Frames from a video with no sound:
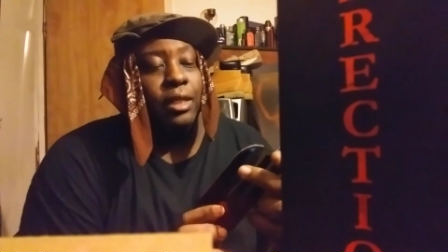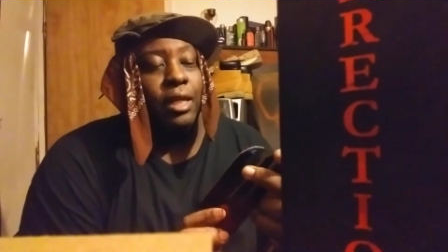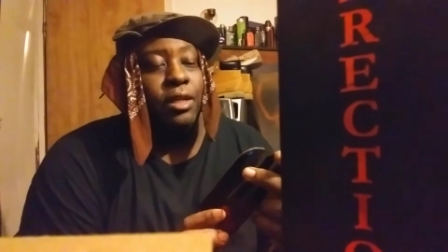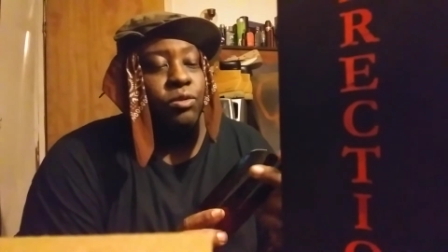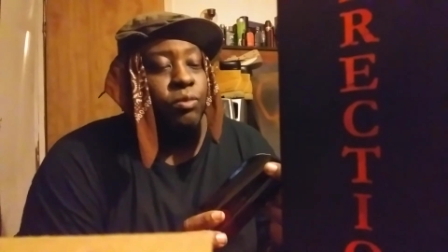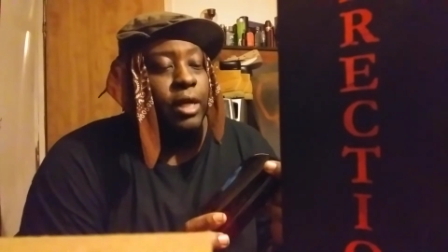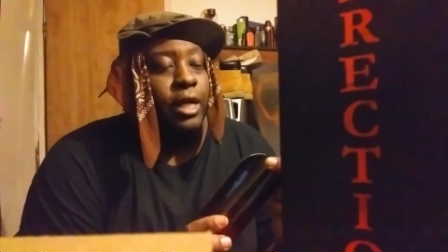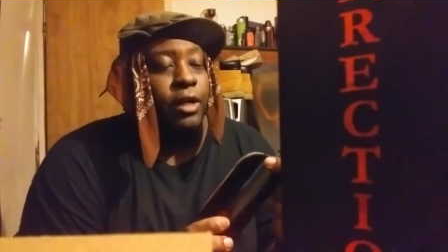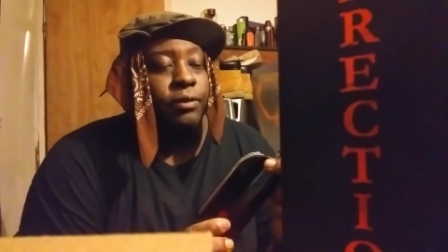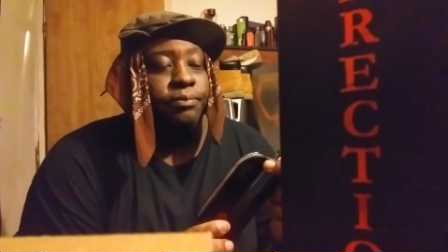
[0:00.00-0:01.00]
Now this one
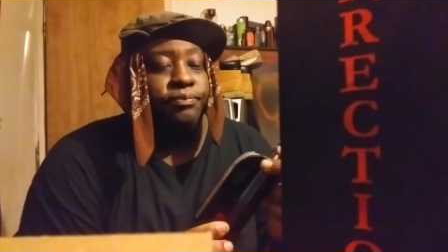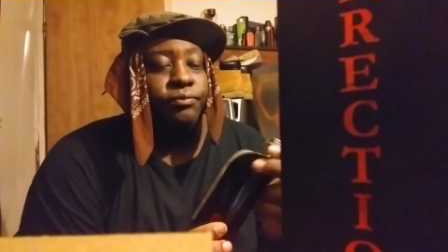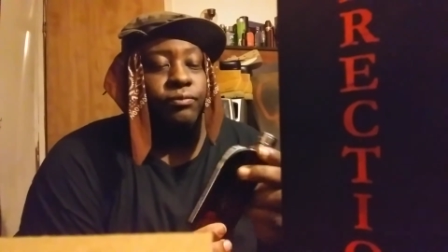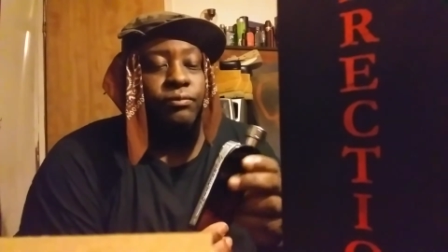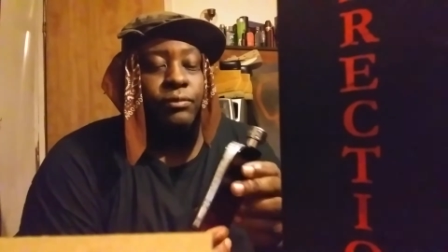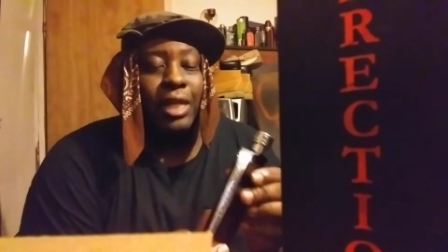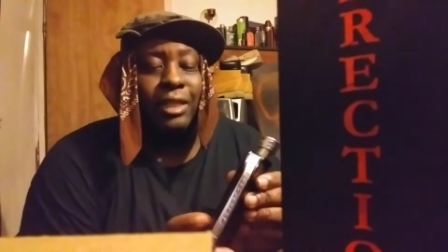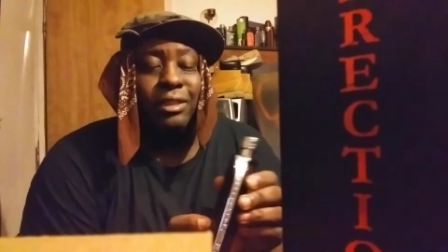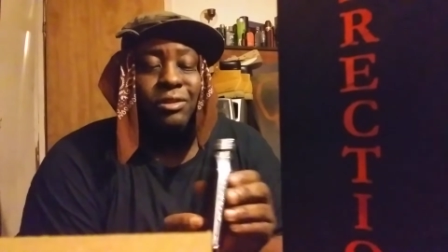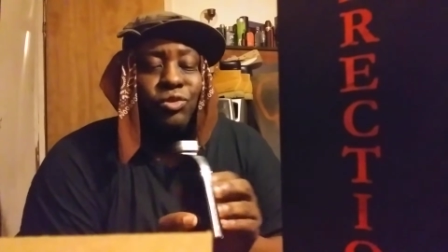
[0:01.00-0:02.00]
here,
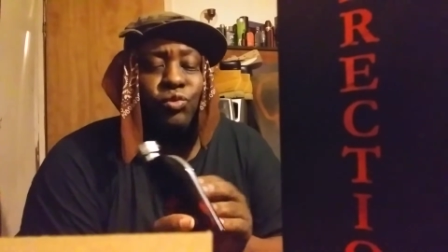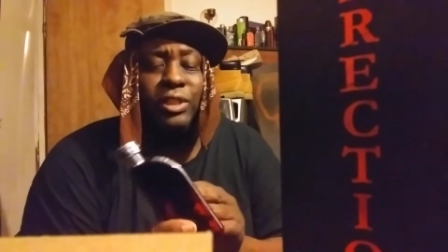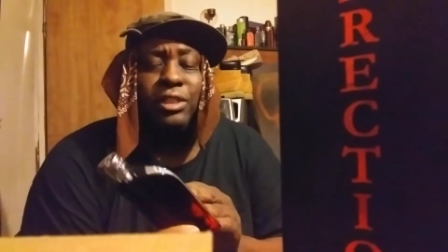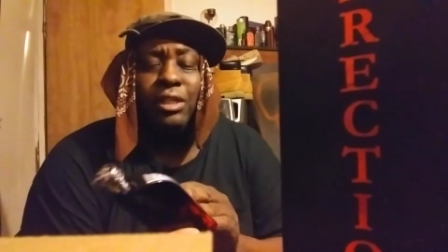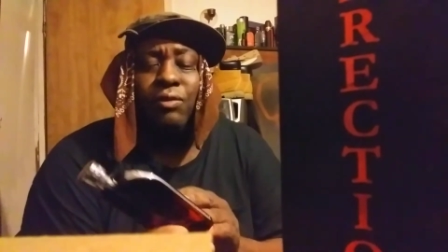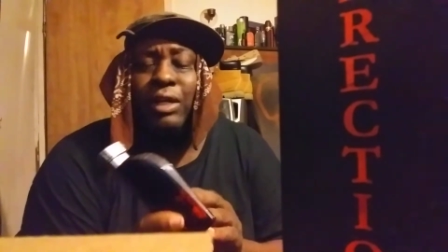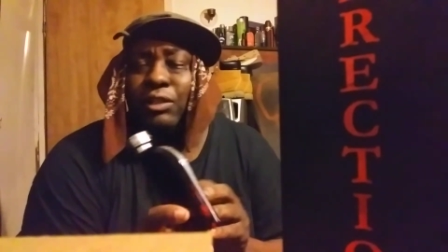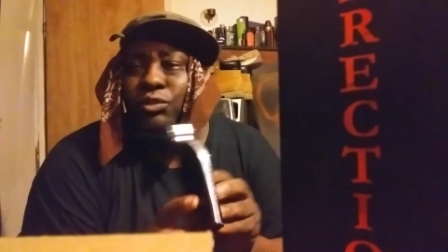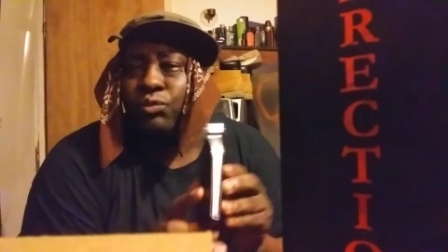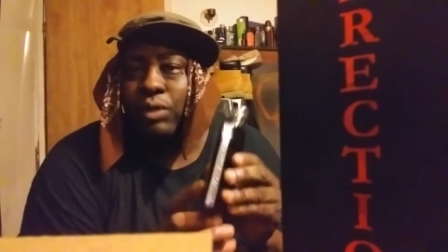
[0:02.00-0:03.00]
I think it's retail
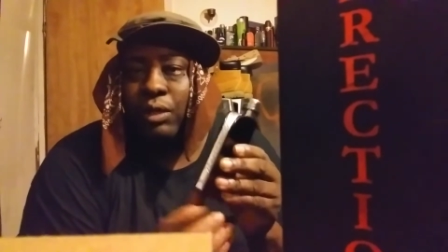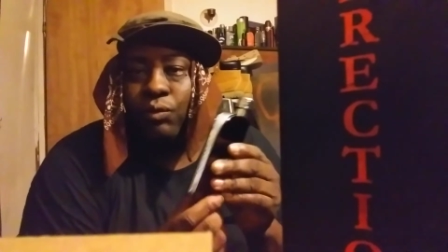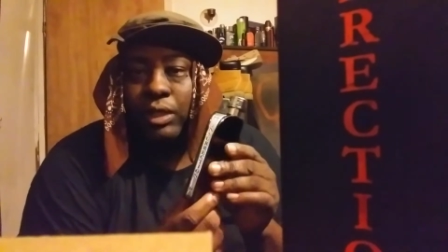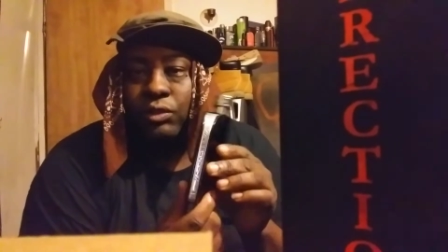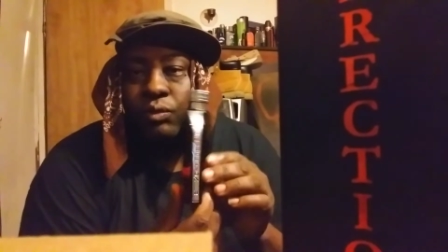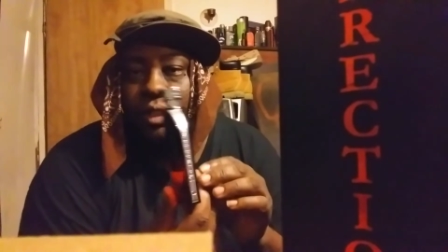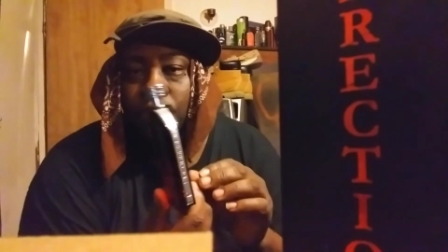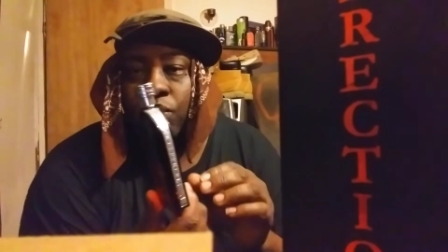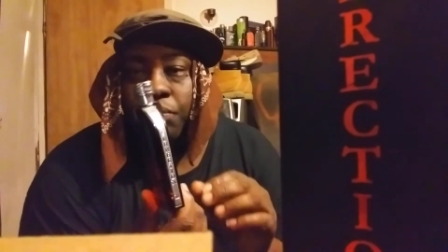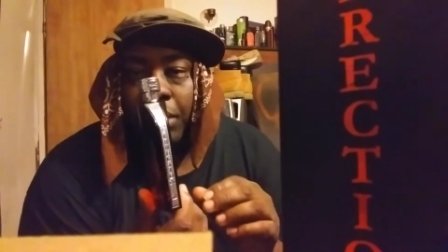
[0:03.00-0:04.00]
around 21,
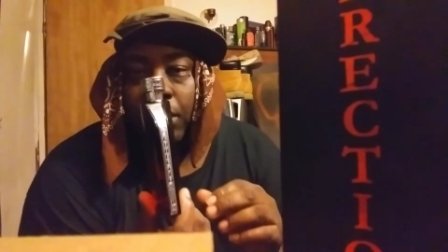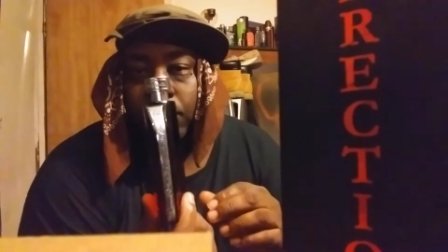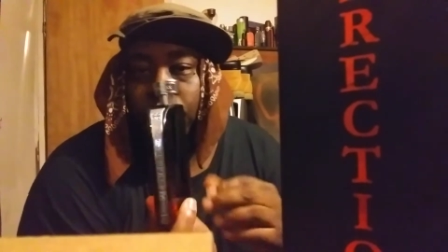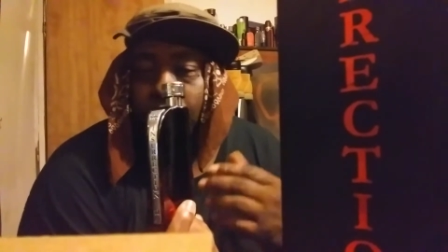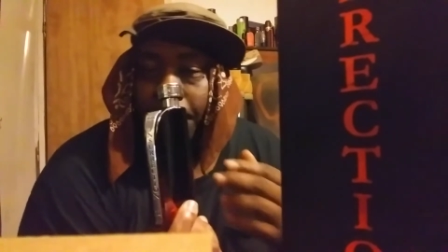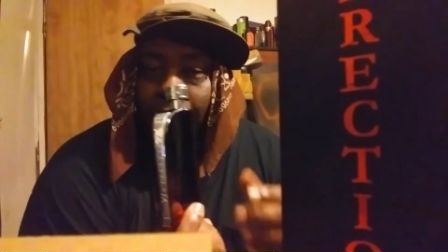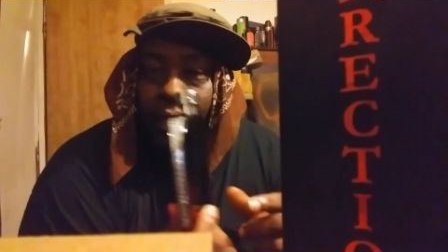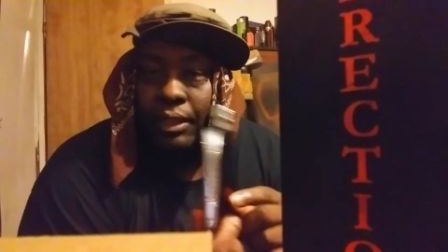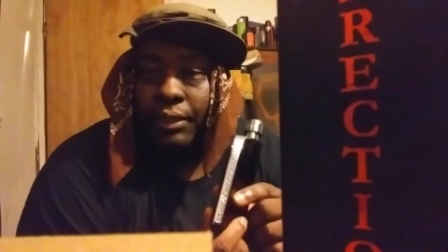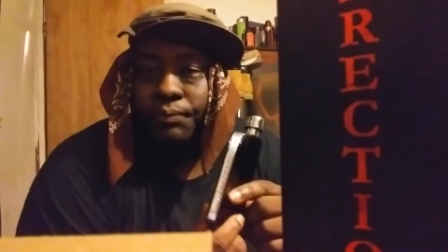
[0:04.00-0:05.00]
22 bucks, something
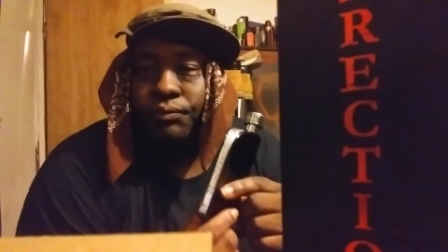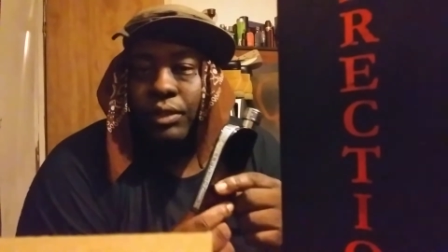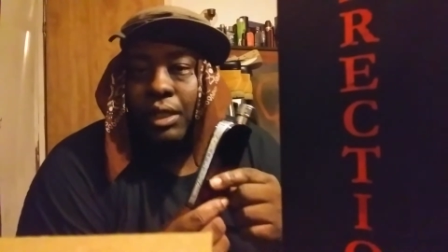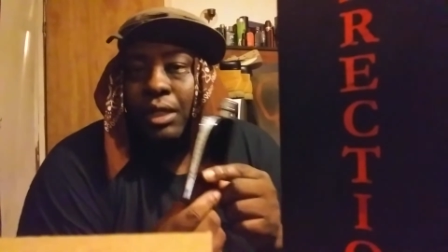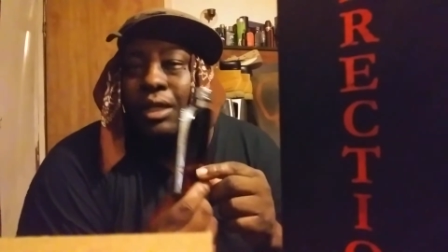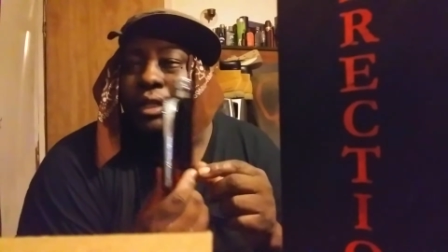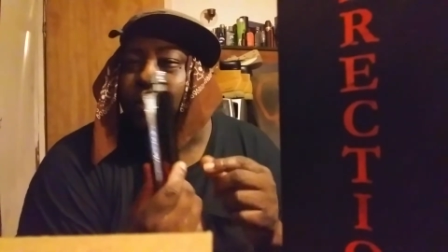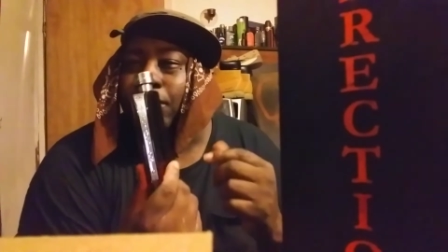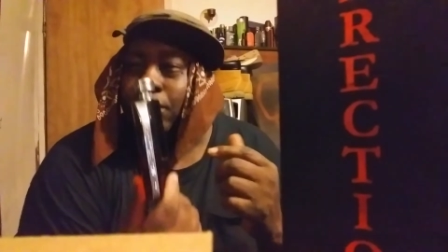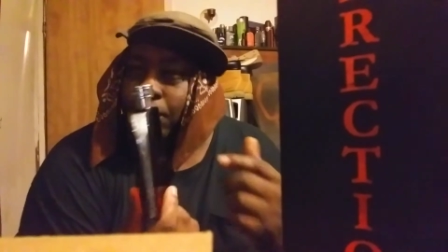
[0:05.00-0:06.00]
like that.
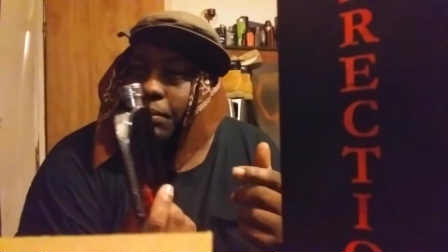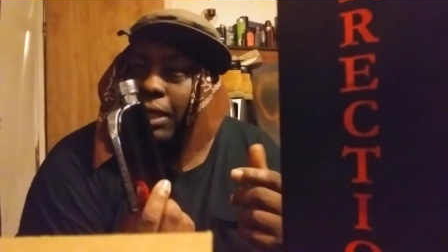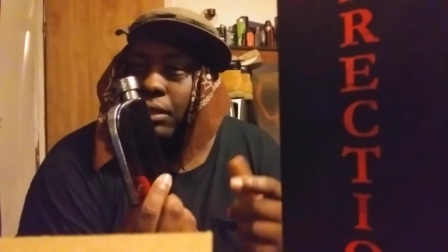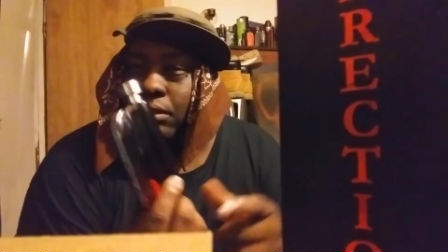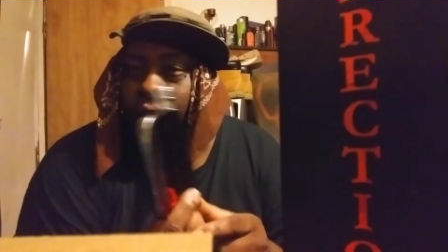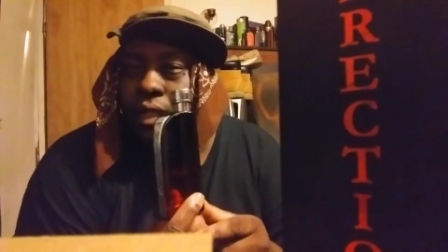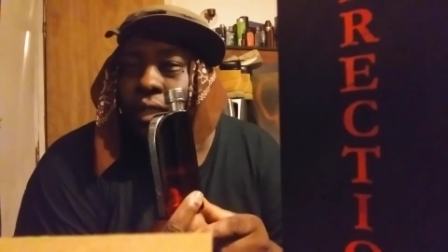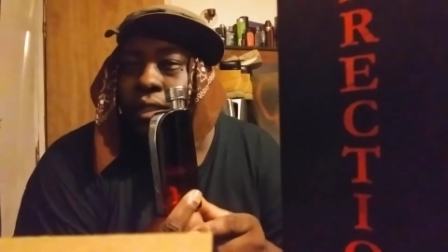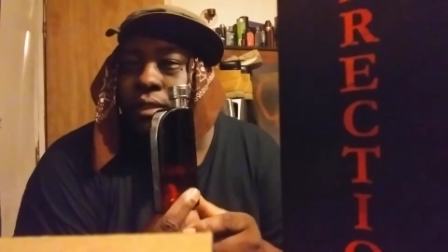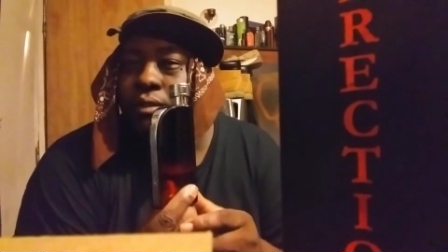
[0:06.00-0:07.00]
Smells
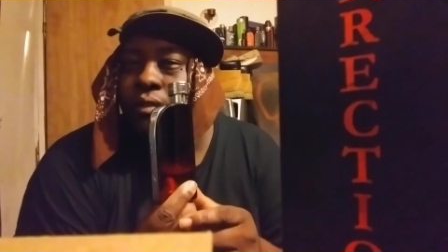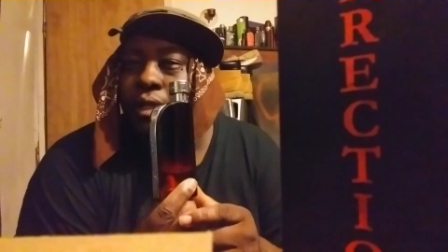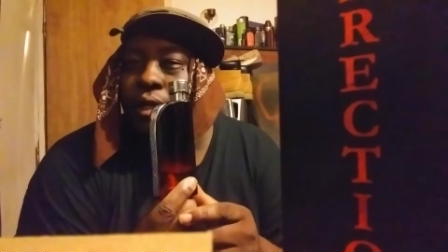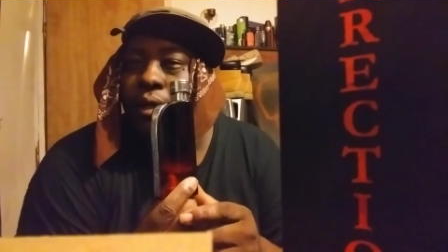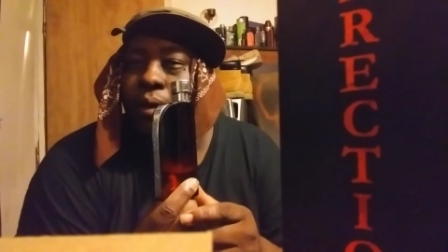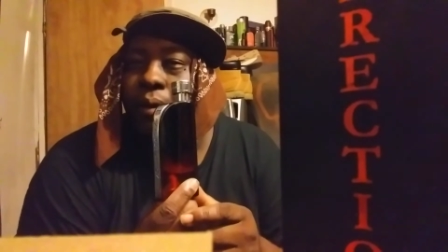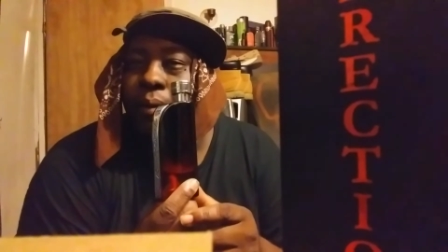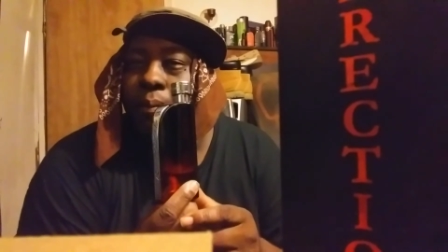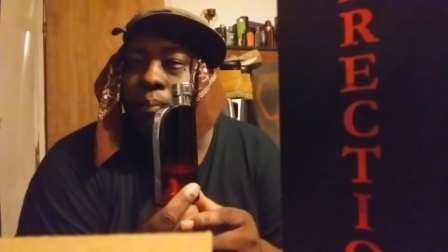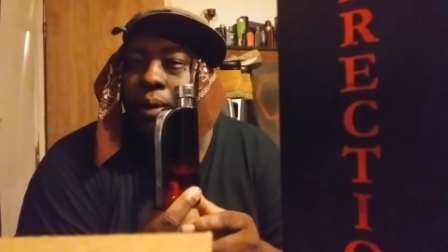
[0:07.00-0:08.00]
good,
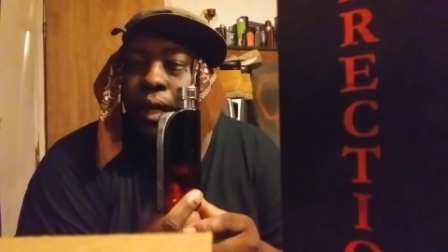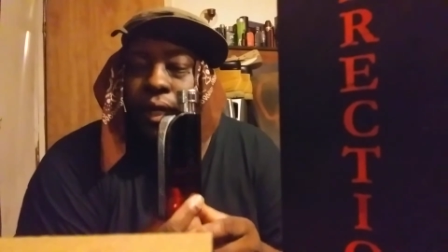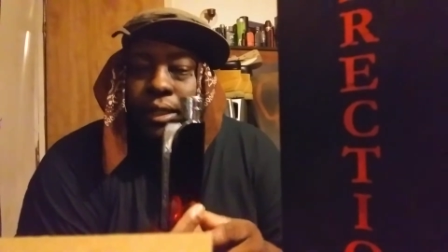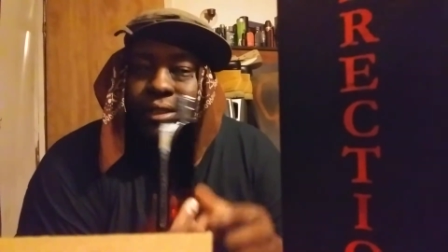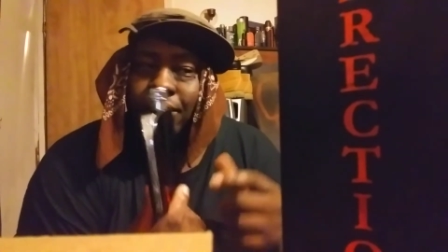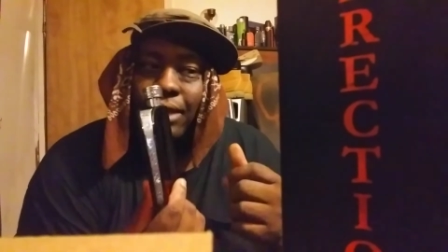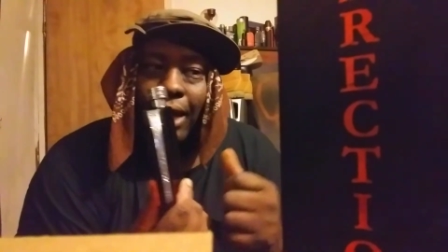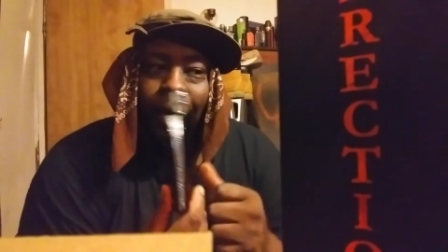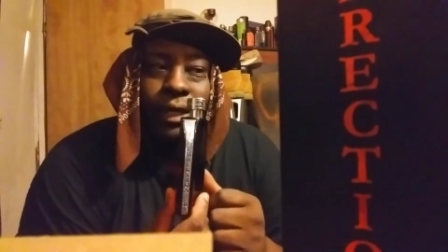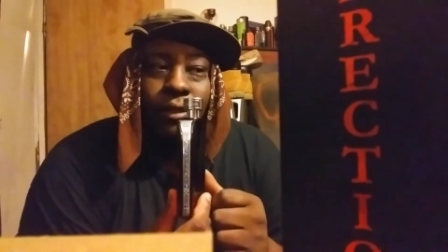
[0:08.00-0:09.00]
but it's
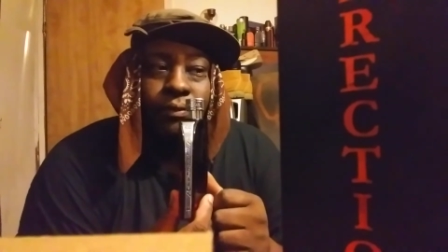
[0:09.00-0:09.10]
like